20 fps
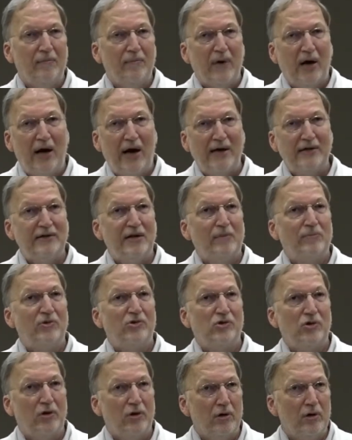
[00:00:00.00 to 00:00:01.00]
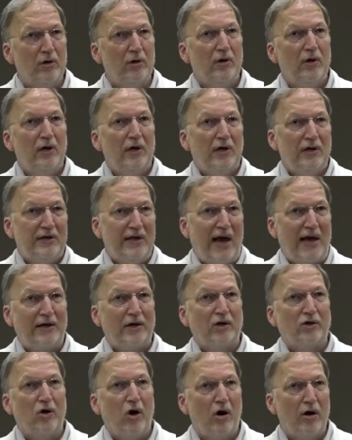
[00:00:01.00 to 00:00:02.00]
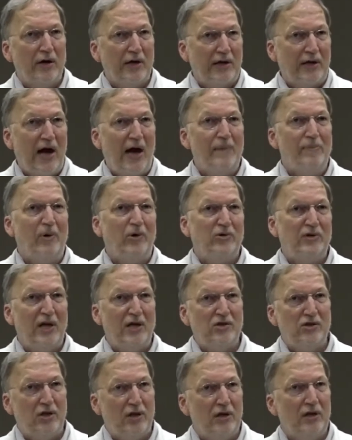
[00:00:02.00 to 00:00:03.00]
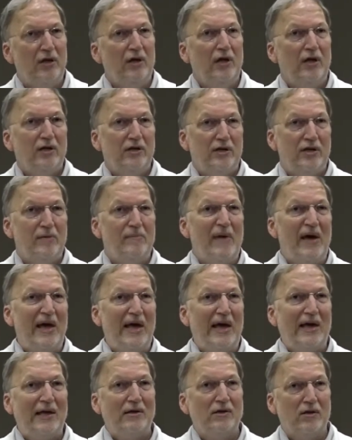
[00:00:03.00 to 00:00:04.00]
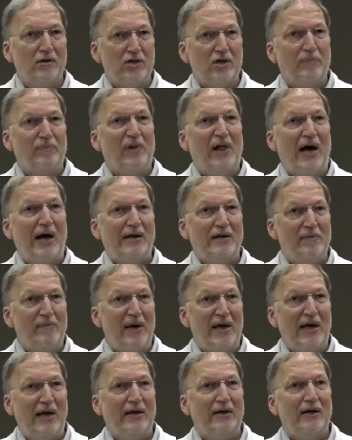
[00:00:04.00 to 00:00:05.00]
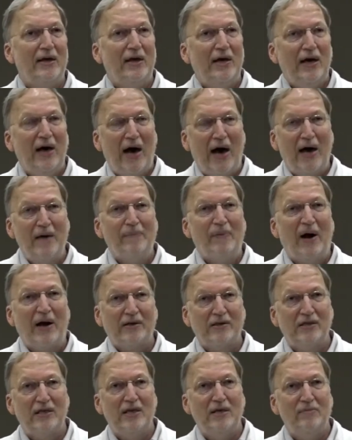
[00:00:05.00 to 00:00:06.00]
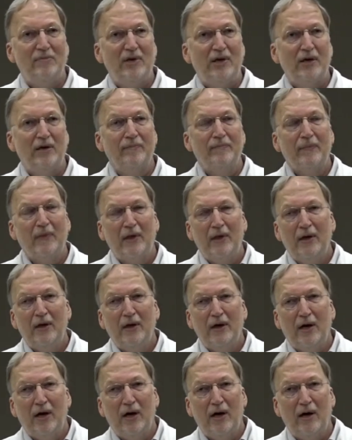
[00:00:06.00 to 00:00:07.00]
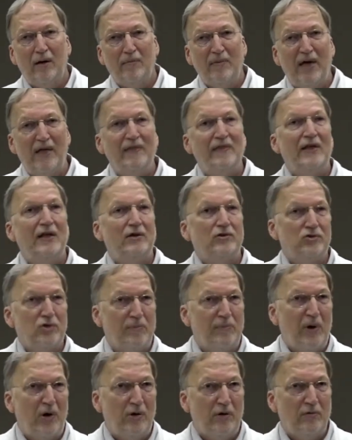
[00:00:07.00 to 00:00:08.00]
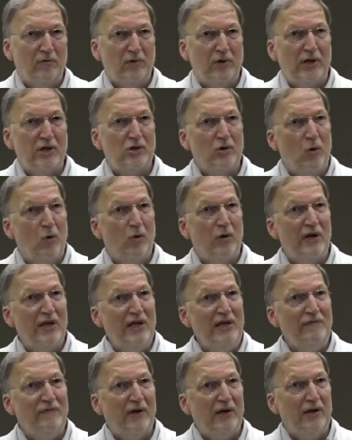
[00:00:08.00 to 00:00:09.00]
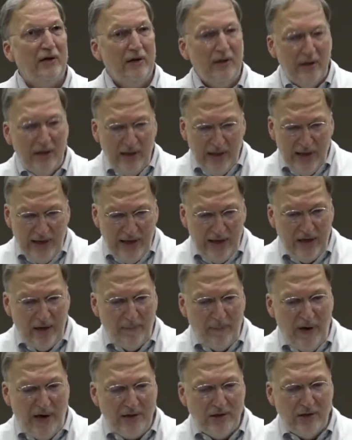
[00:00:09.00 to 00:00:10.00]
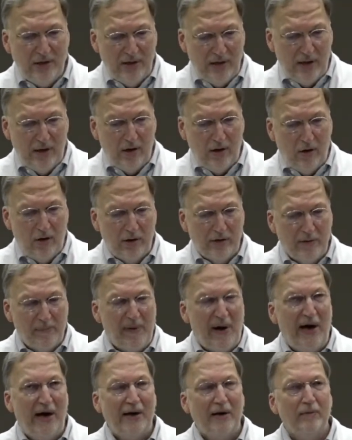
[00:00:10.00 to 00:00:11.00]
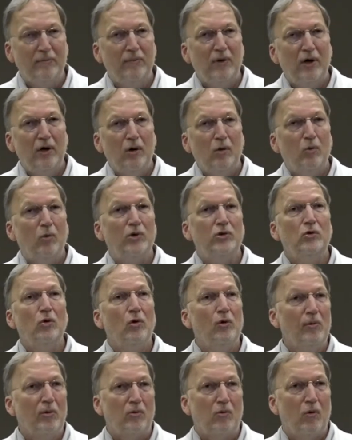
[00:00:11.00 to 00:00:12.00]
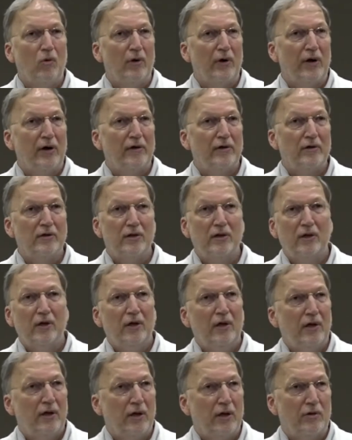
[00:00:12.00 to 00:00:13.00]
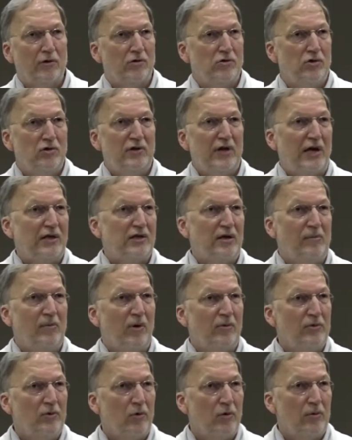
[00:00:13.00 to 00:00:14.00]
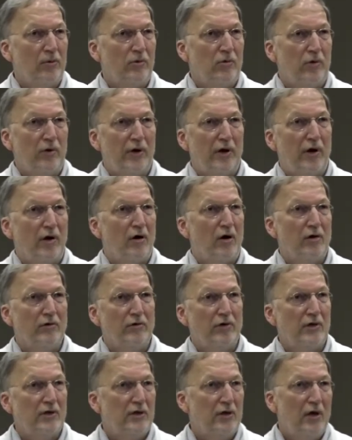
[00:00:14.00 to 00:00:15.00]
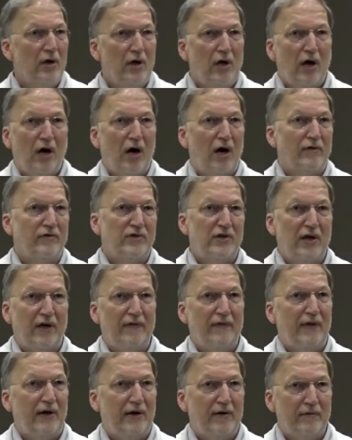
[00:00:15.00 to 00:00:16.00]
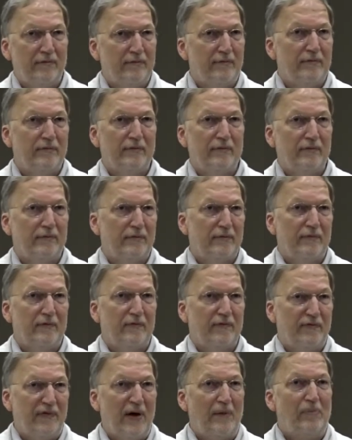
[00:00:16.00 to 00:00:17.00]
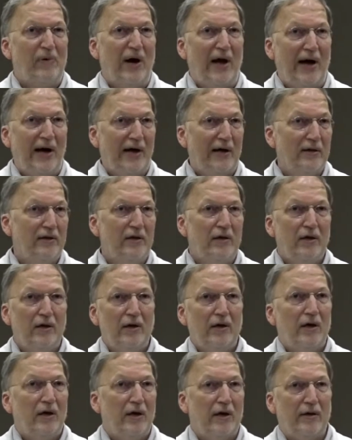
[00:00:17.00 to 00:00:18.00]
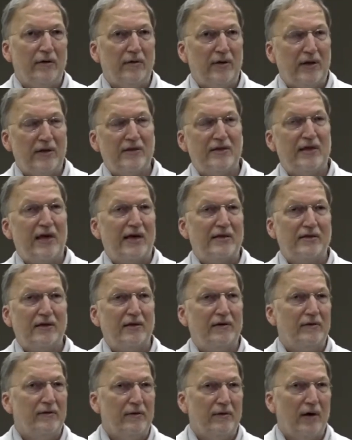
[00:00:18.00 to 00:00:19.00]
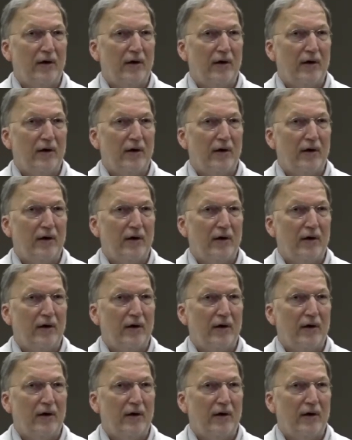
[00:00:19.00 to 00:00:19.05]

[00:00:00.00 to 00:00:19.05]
high temperature, tachycardic, hypotension, supply-demand hypoxemia, and then troponin release, or even in a patient on the bottom with normal coronaries. In other words, you take someone with normal coronary arteries, all of a sudden they're febrile and incessant